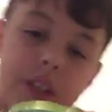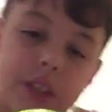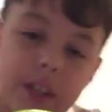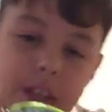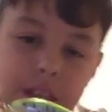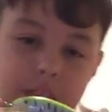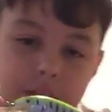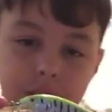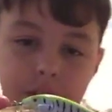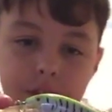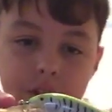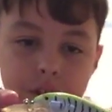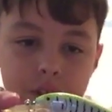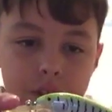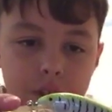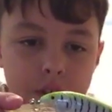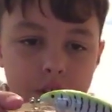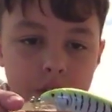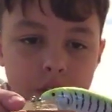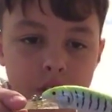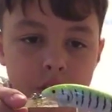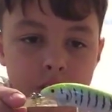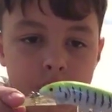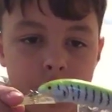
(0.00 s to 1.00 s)
nice too.
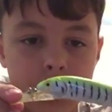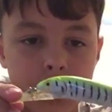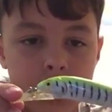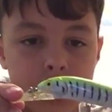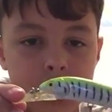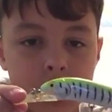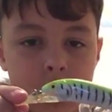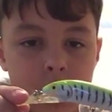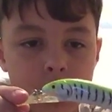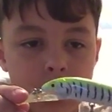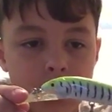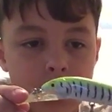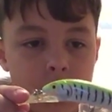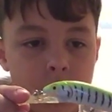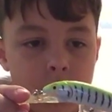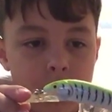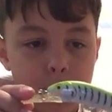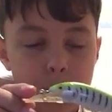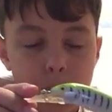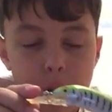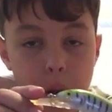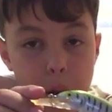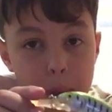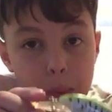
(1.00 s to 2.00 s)

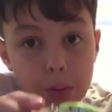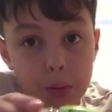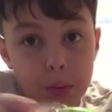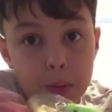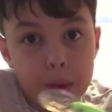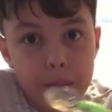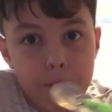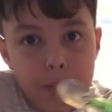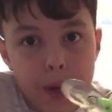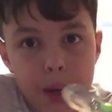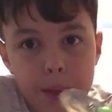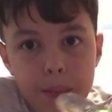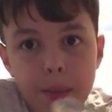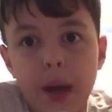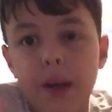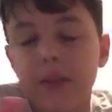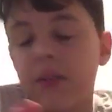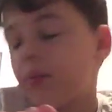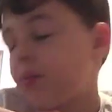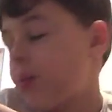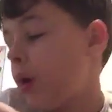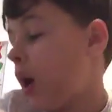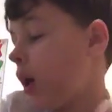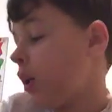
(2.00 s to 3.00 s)
Probably made by
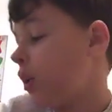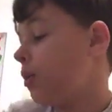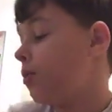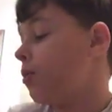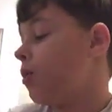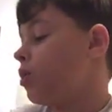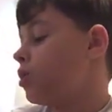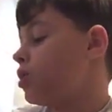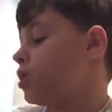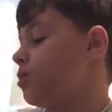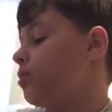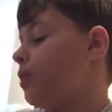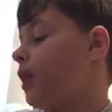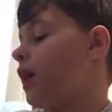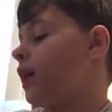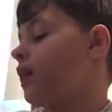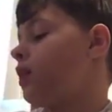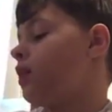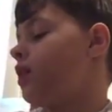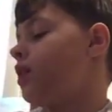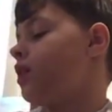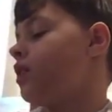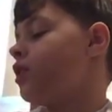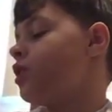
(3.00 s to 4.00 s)
Rapala. Most of my
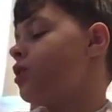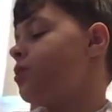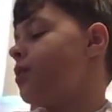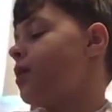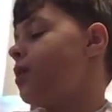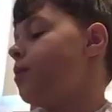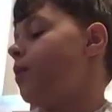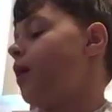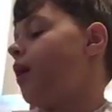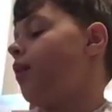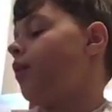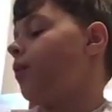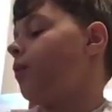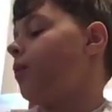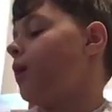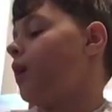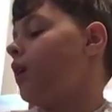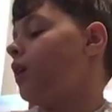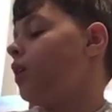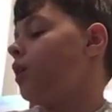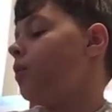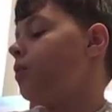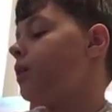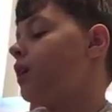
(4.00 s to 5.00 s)
gear is made by
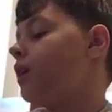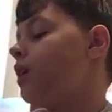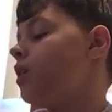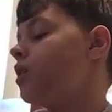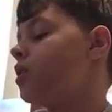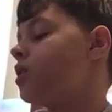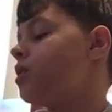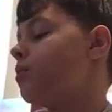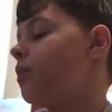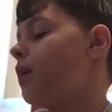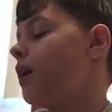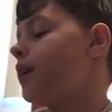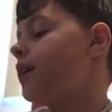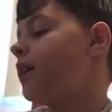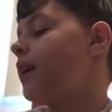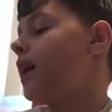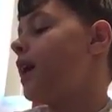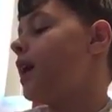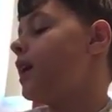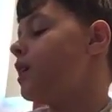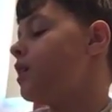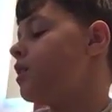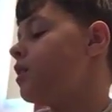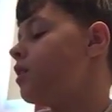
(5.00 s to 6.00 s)
Rapala because my
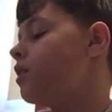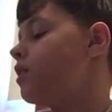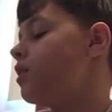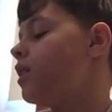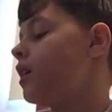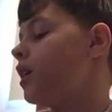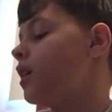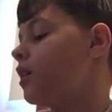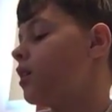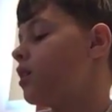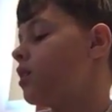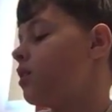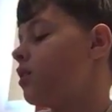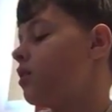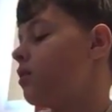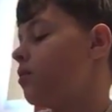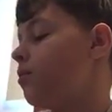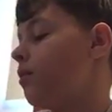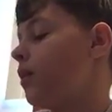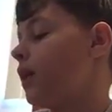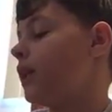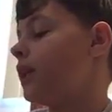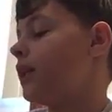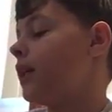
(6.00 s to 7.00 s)
dad
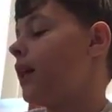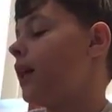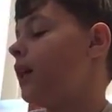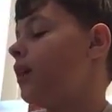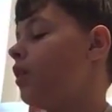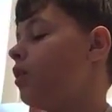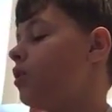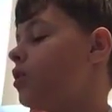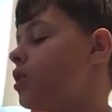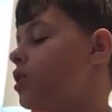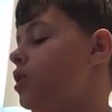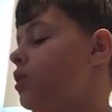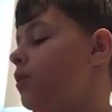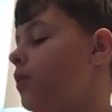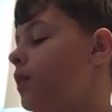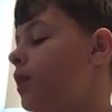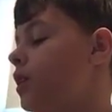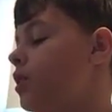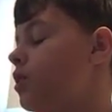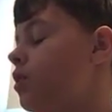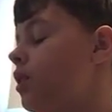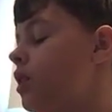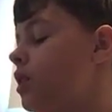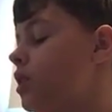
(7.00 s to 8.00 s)
knows it's a really
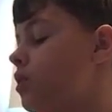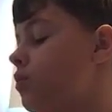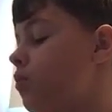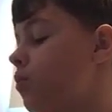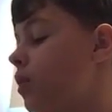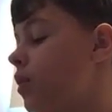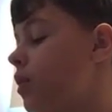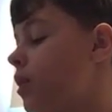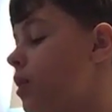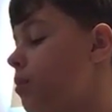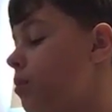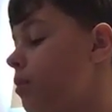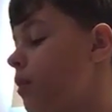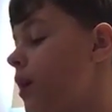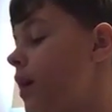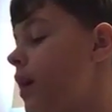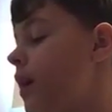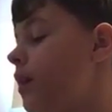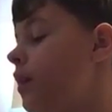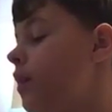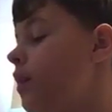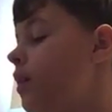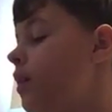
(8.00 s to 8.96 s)
trustworthy brand.